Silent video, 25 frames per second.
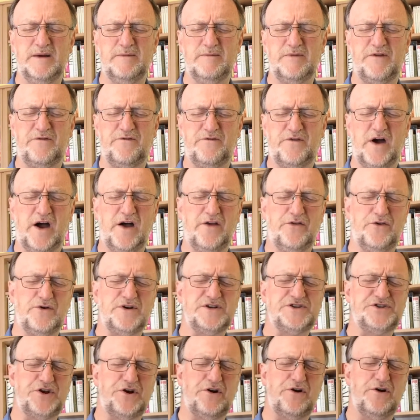But Father,
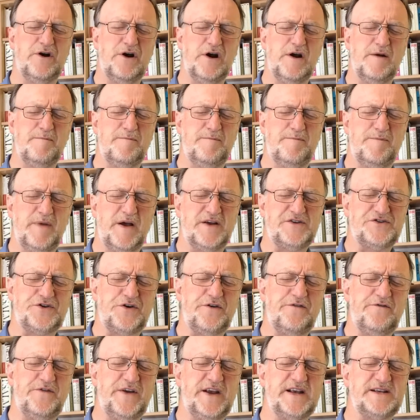as their, as
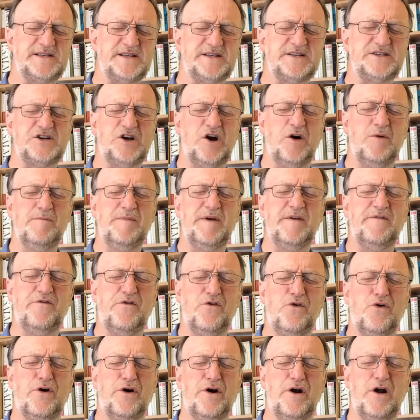their faces come
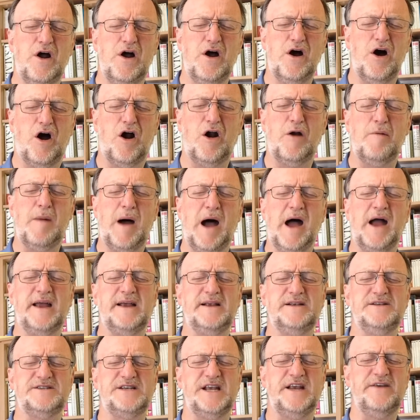before our
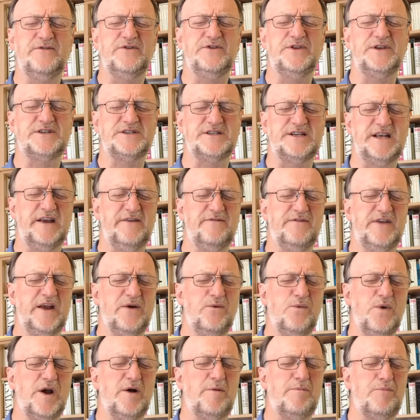minds even this
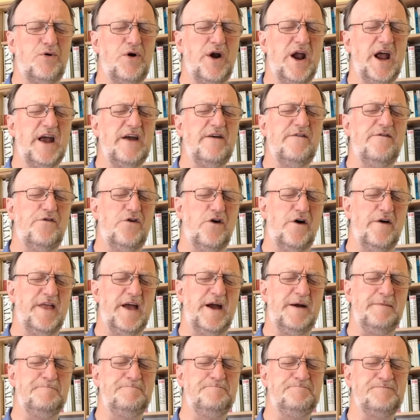evening, we are praying for
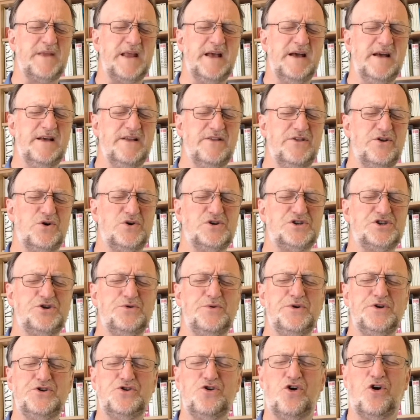them. Those who
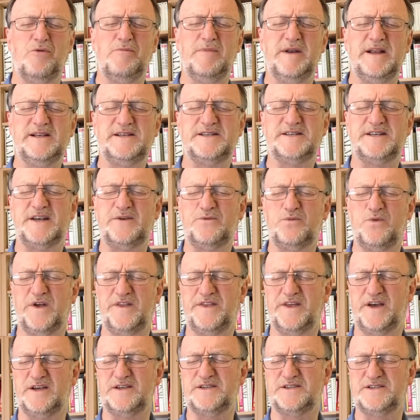would normally sit
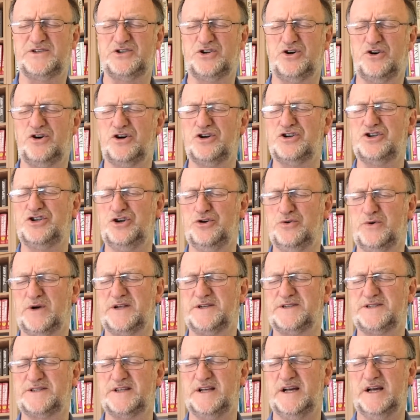with us, talk to
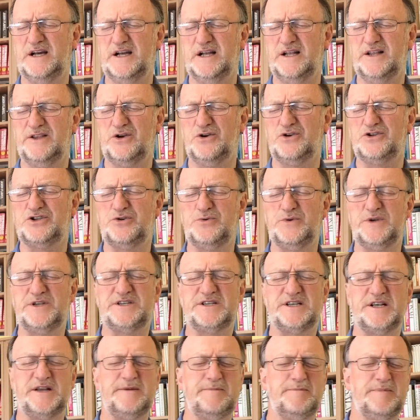us, those who would
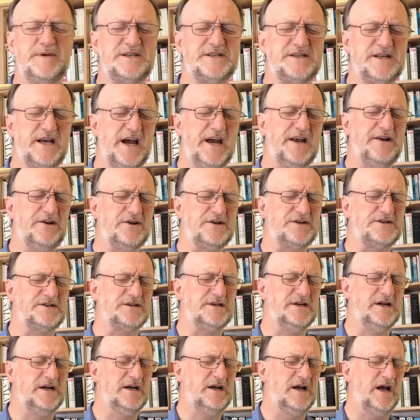sit beside us,
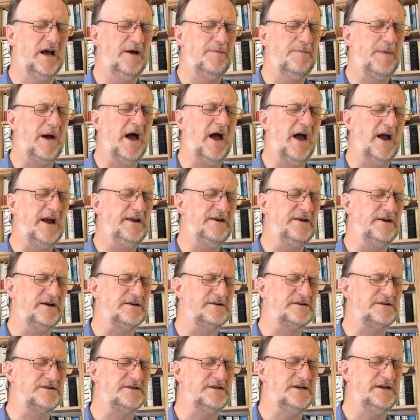uh, behind
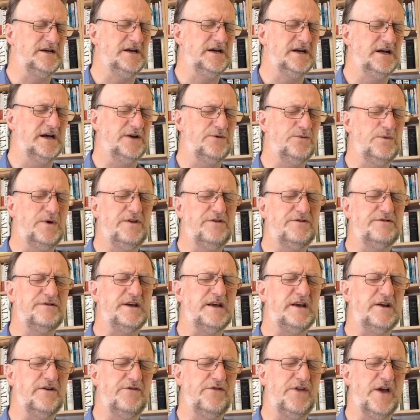us. And we
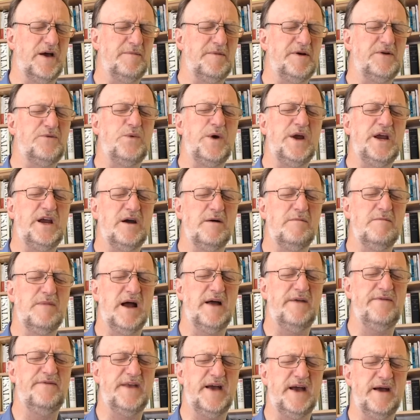think of them and we
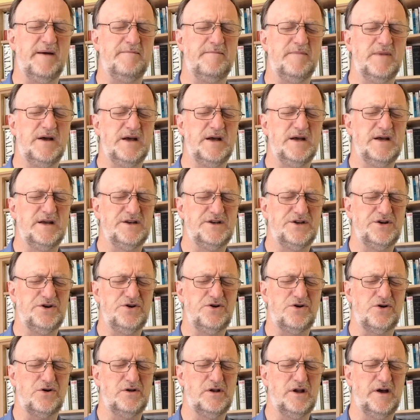commend them to
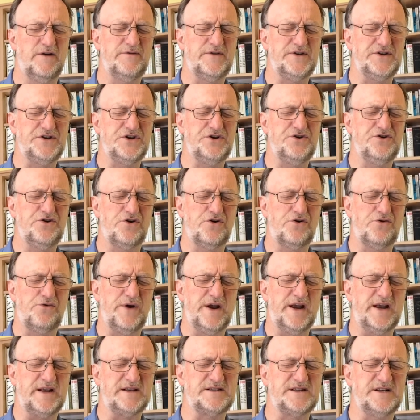your love and to your
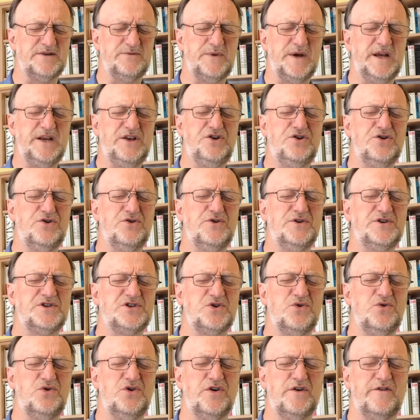grace. And we do
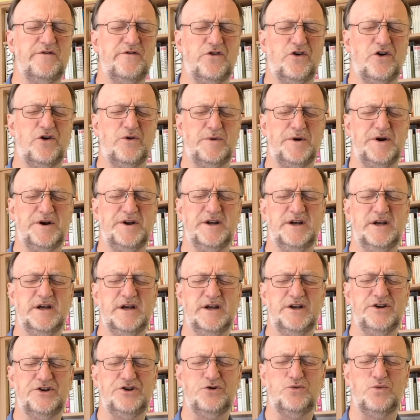so look forward
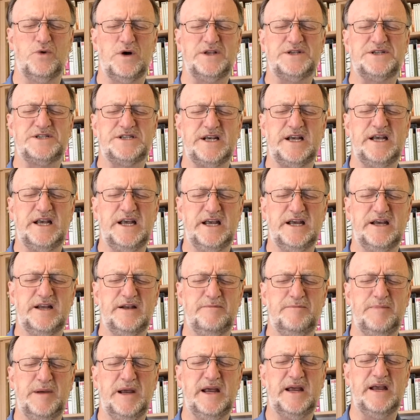to once
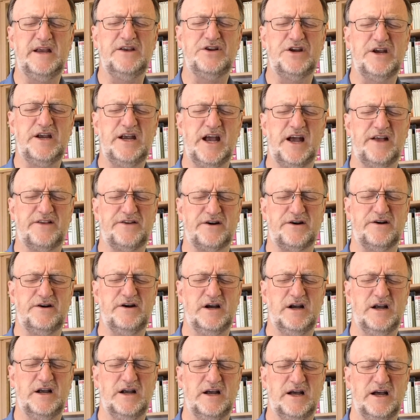again being together
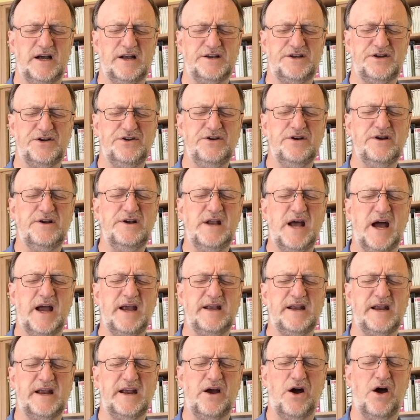and to
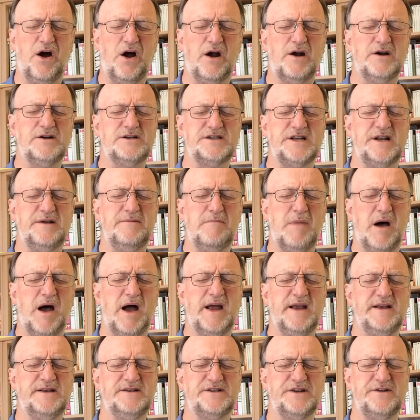uniting hearts and
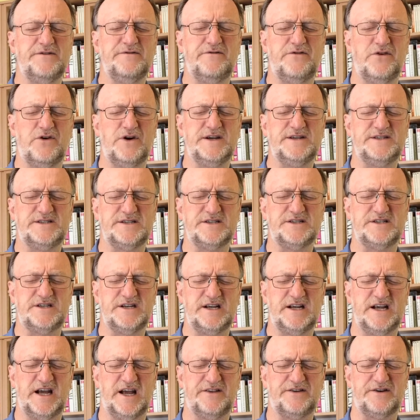minds and voices
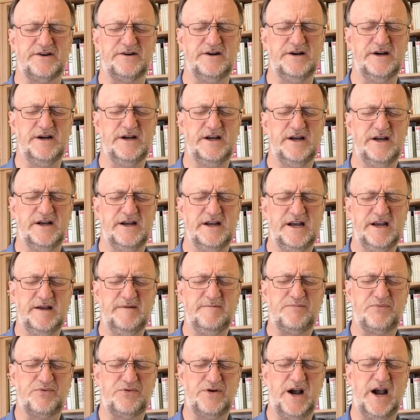together in
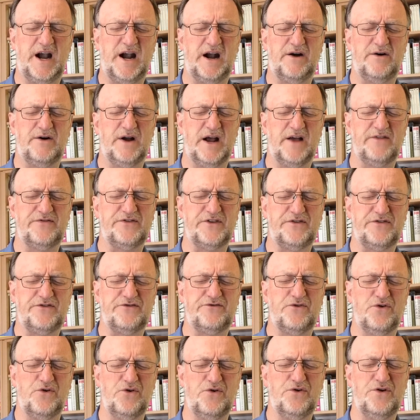prayer at the
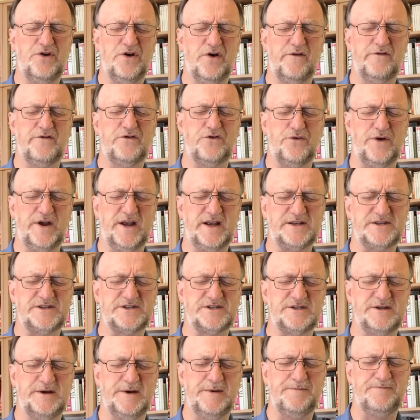throne of
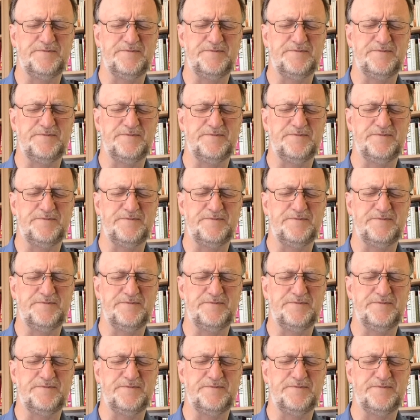grace.